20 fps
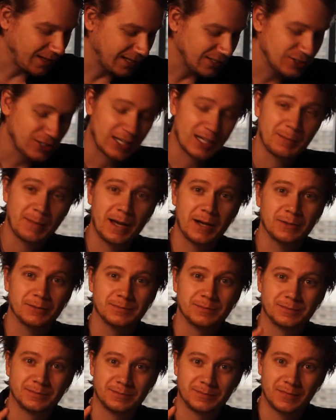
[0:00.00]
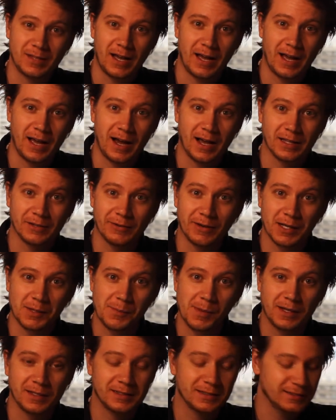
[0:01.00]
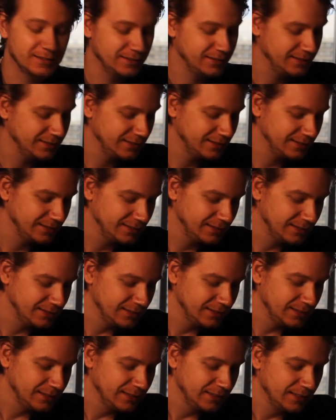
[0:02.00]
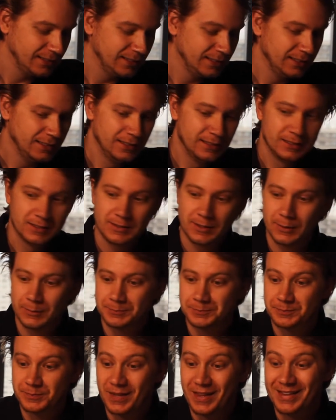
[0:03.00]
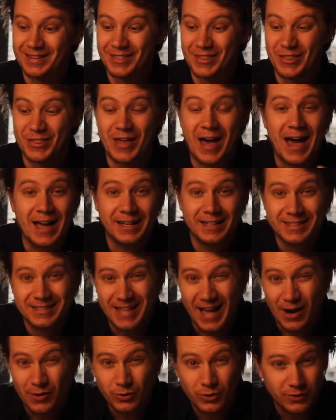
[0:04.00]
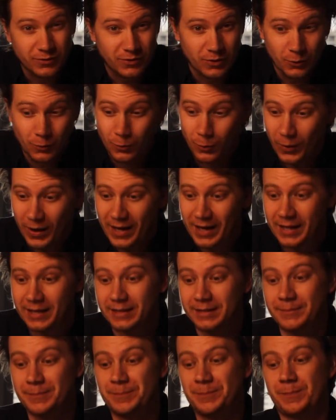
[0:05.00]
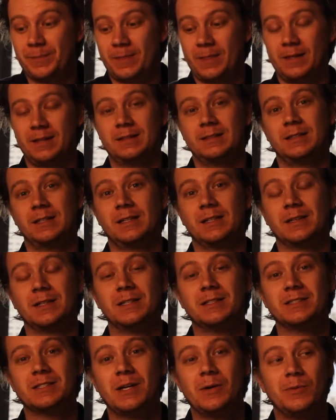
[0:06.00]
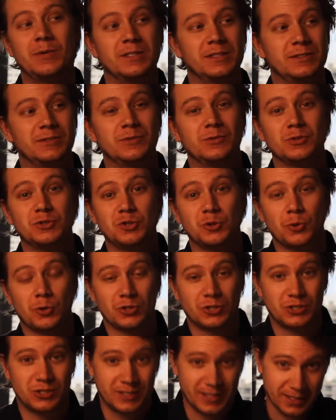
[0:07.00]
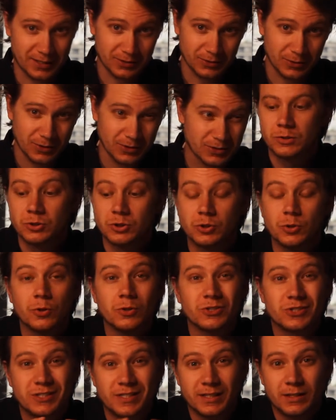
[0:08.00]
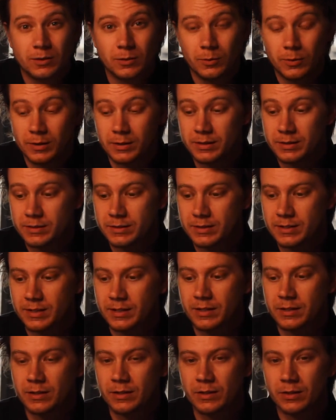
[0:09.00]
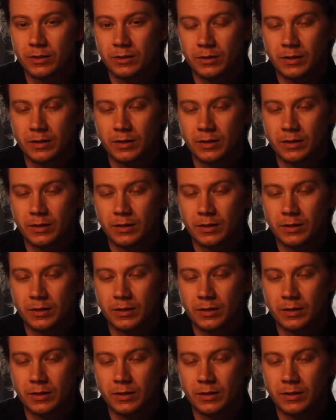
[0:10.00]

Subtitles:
check them out. I highly recommend it. So that is out of the way. Let's go into George Dickel. George Dickel was an